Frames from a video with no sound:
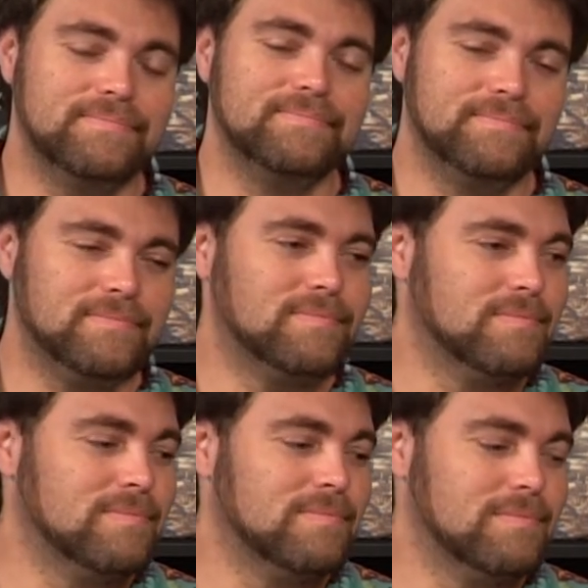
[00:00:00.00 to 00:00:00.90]

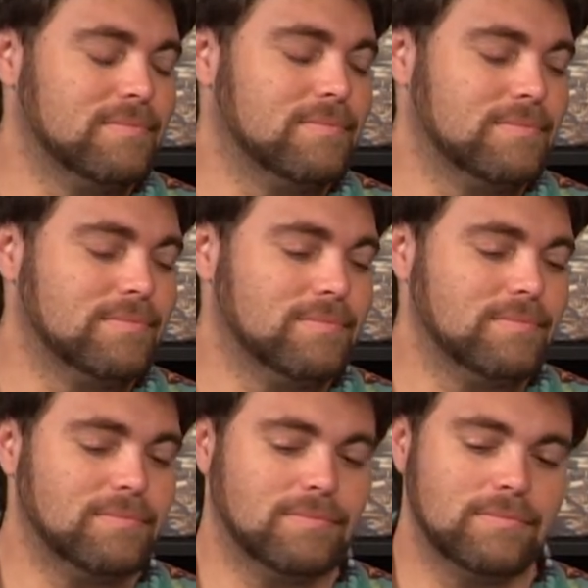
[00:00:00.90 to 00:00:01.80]

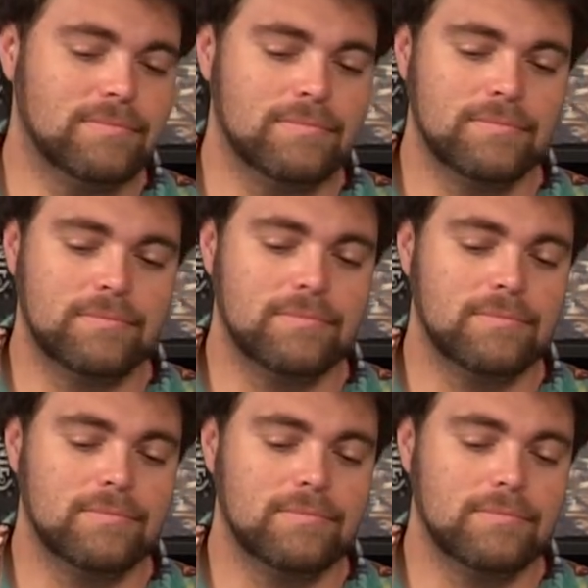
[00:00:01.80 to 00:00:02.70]

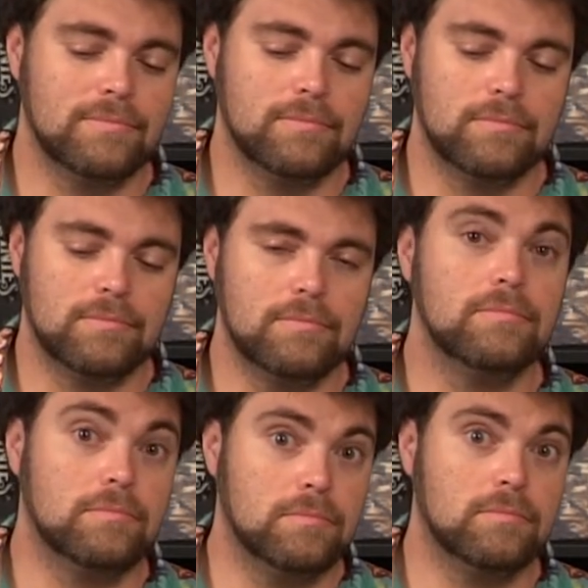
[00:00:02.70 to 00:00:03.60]

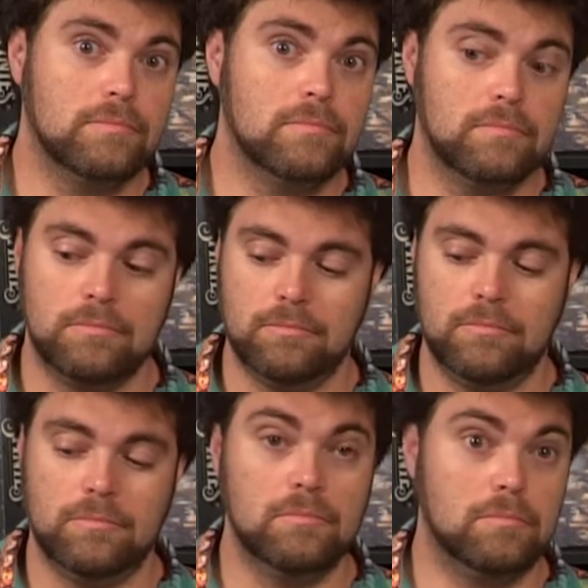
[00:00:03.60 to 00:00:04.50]

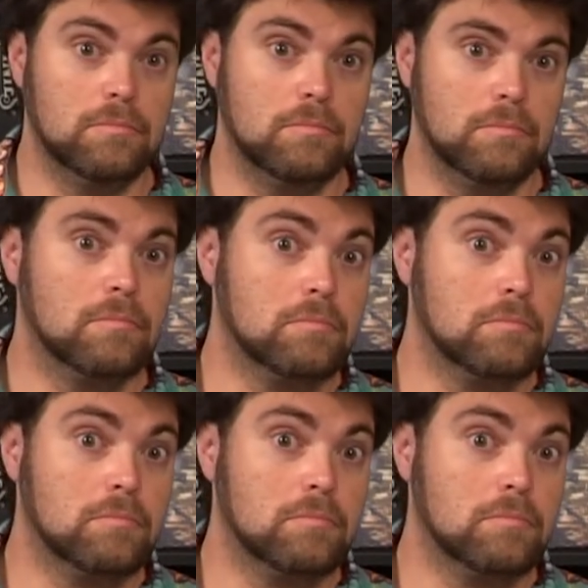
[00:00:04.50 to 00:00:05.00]
The person shown says nothing.